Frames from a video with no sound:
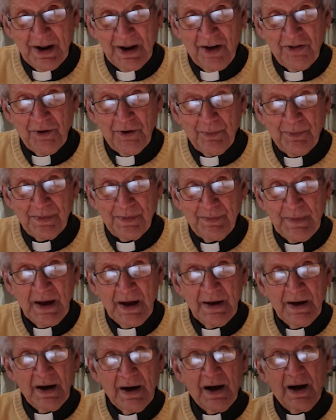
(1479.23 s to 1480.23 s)
in other
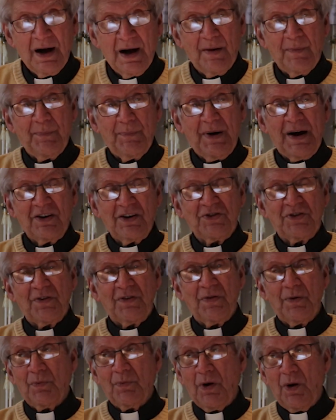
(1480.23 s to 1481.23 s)
parts
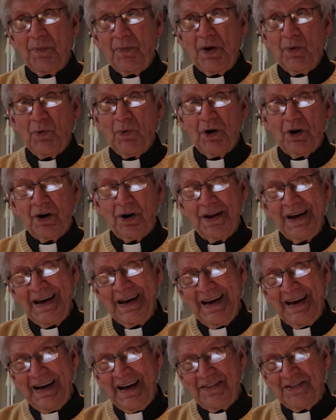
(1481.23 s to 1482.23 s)
of the Roman world,
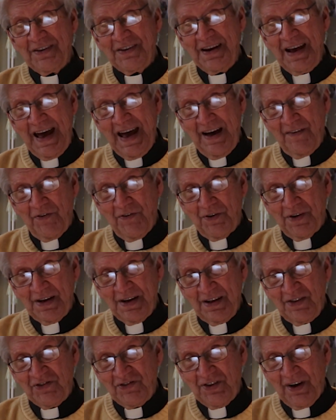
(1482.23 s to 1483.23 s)
as an
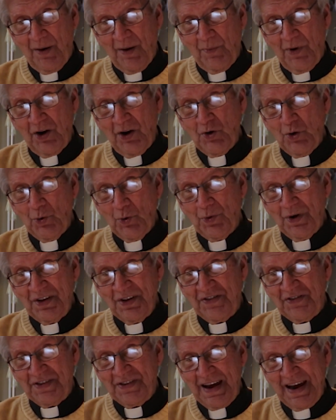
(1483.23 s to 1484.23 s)
advocate, someone who
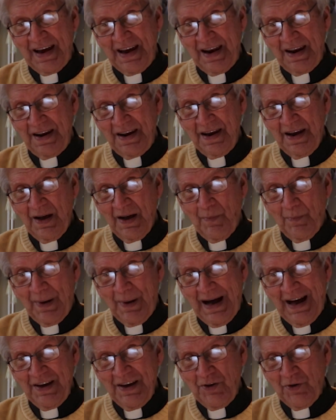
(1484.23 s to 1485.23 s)
would stand
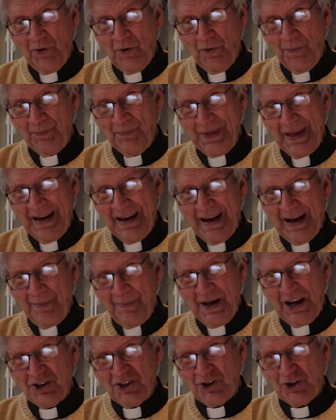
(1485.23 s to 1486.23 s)
by you.
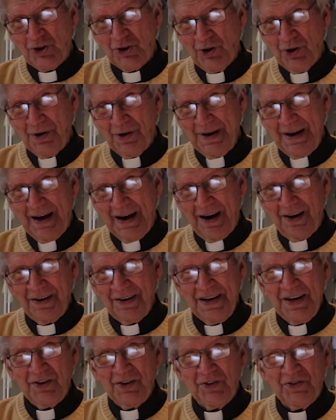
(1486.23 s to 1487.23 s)
I'm not sure in our
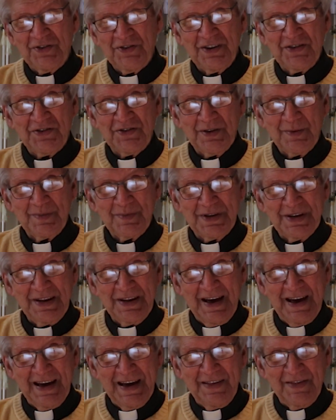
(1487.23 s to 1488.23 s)
legal system
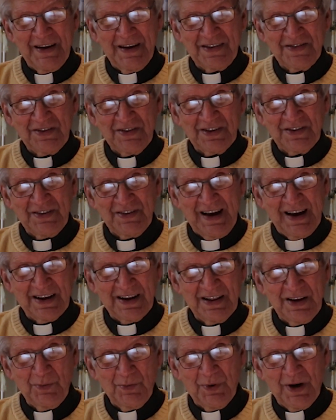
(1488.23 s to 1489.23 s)
today that's
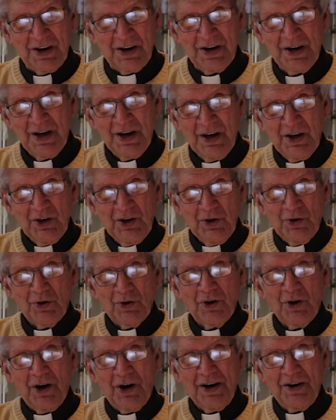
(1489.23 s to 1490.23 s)
exactly what
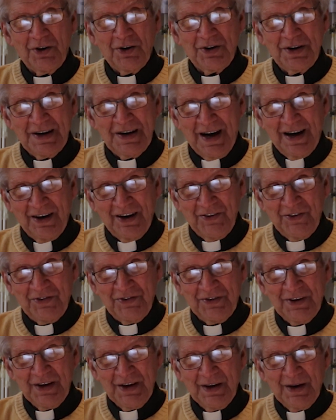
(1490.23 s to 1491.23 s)
your lawyer
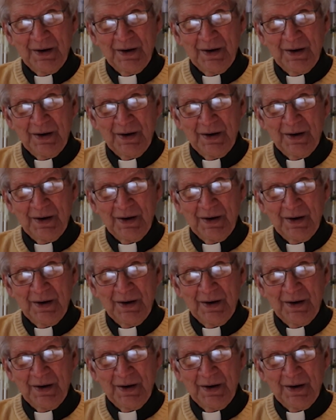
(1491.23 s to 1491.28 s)
does,